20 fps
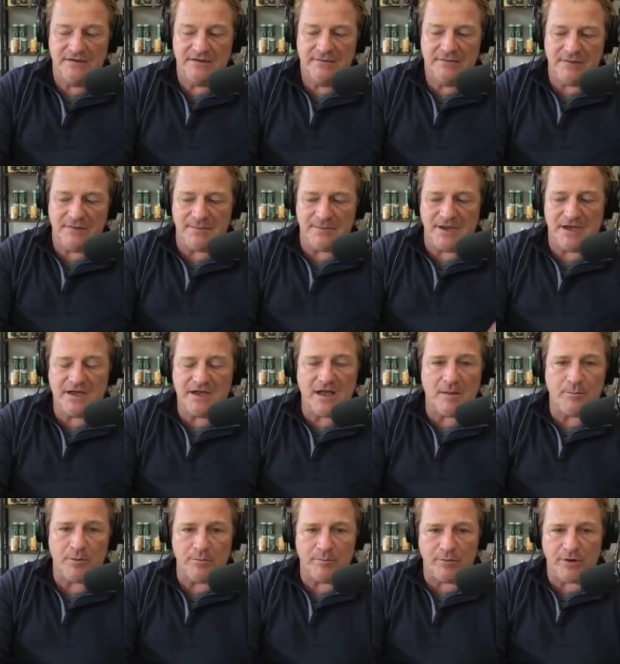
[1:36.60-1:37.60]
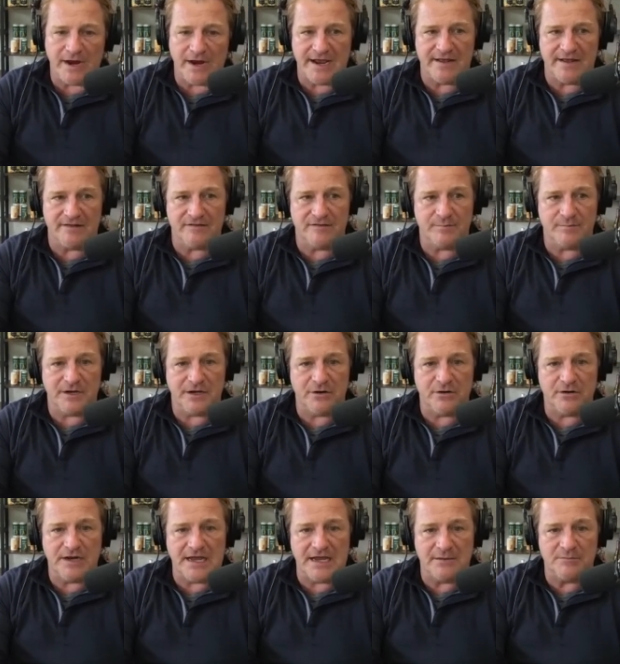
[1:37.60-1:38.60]
maybe a couple brands, bigger
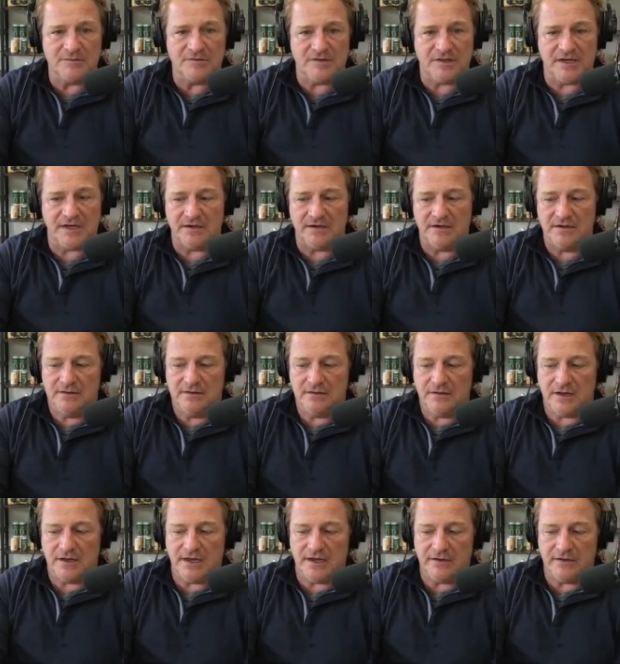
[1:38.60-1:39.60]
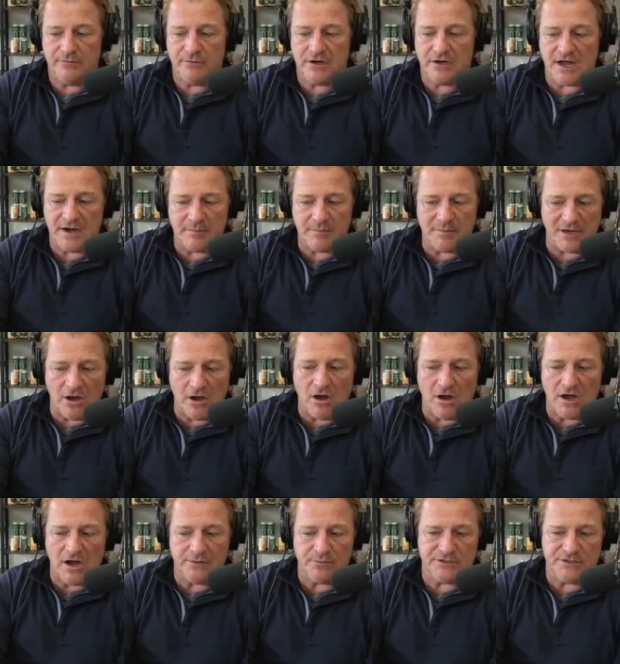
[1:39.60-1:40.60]
names that uh, were kind of
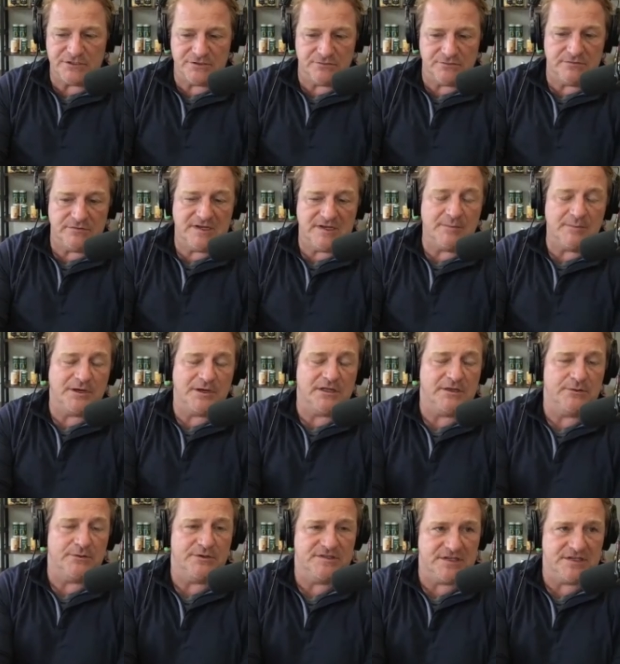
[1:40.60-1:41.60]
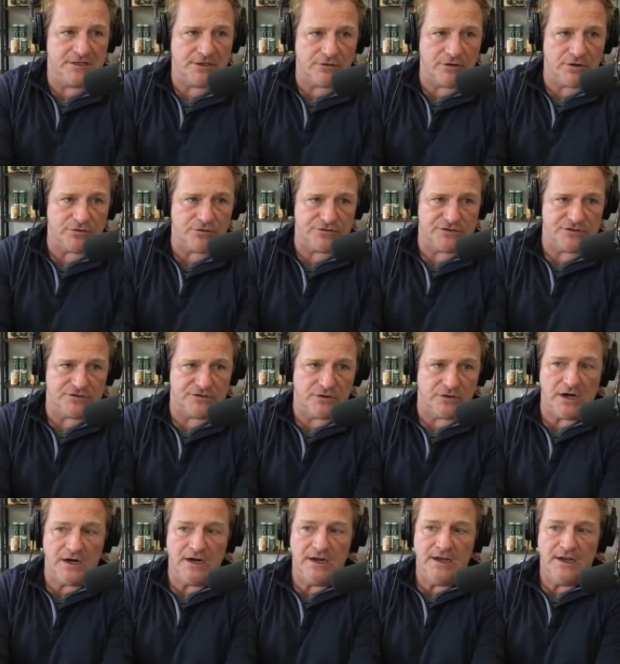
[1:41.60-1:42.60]
beyond what you typically would see in the grocery
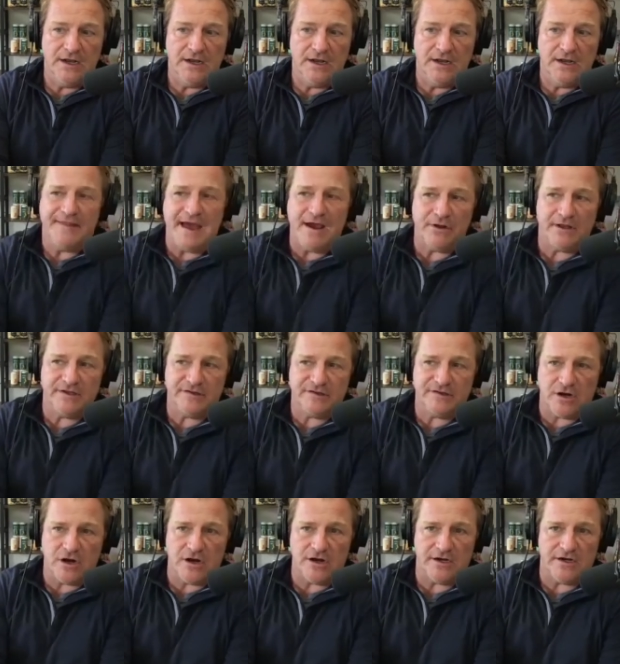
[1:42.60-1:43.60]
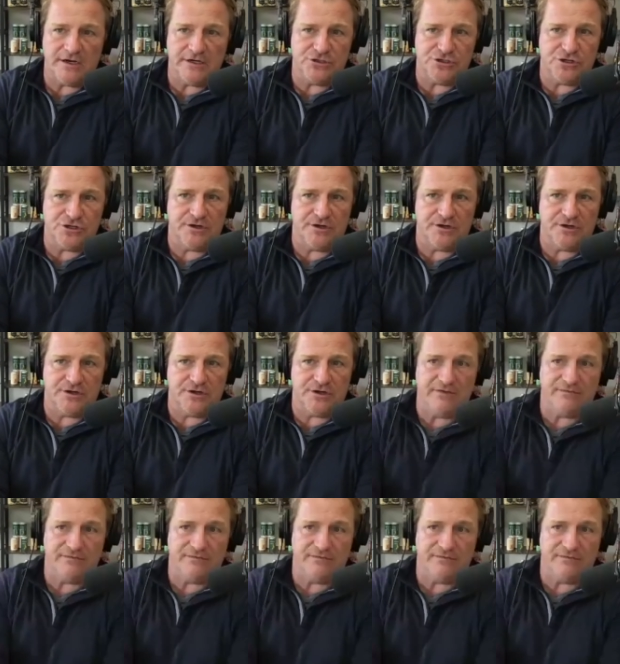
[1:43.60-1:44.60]
store. And that really started a journey of
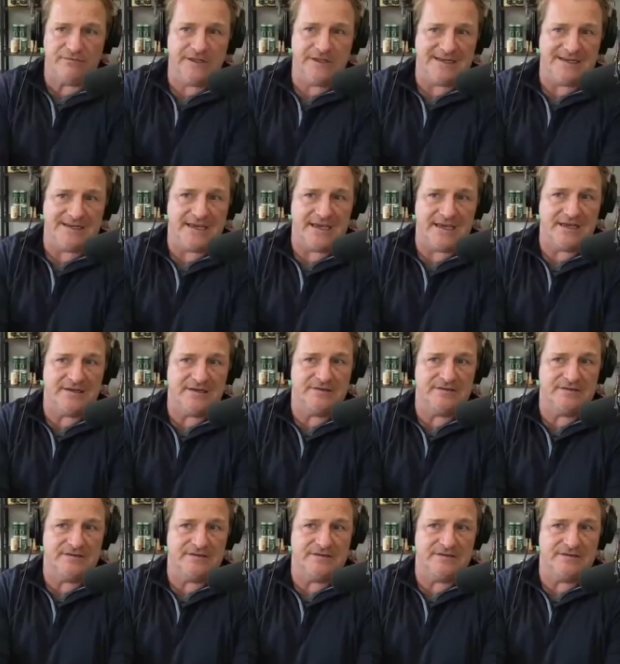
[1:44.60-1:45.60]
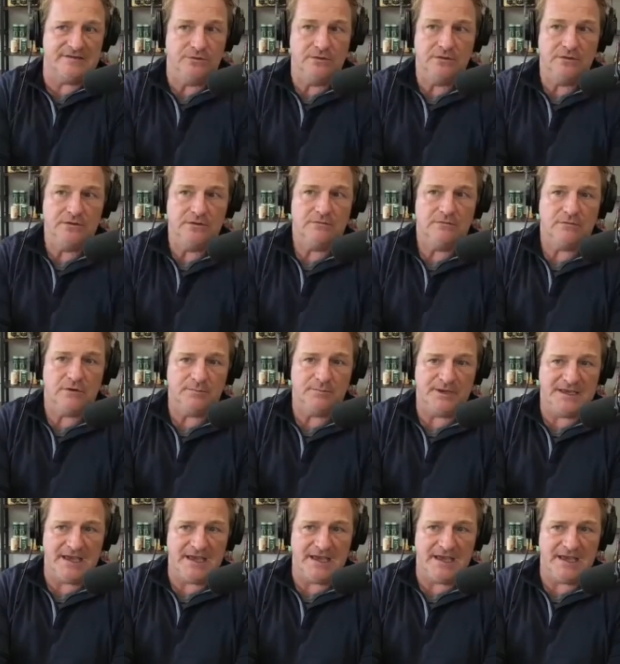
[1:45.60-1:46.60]
really digging into what
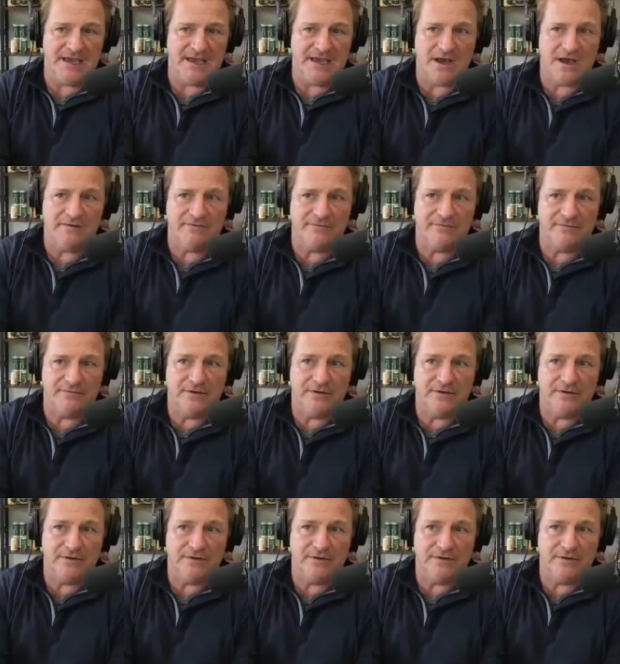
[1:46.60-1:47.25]
became kind of